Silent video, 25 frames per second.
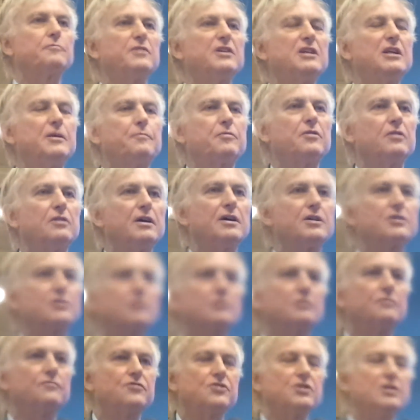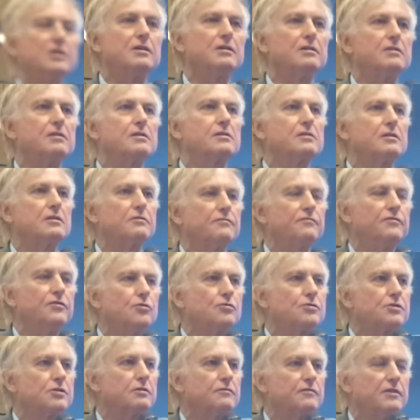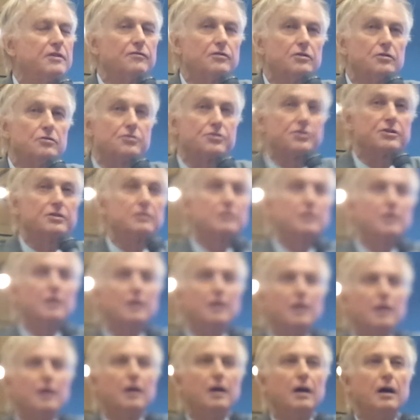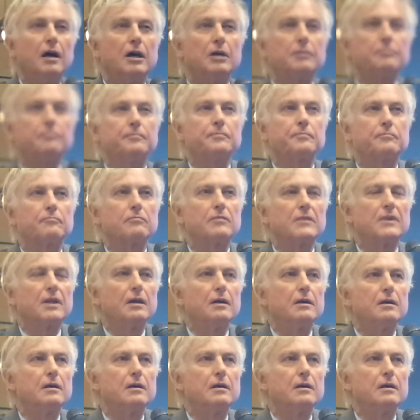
manipulation of genes and the future of evolution. Um,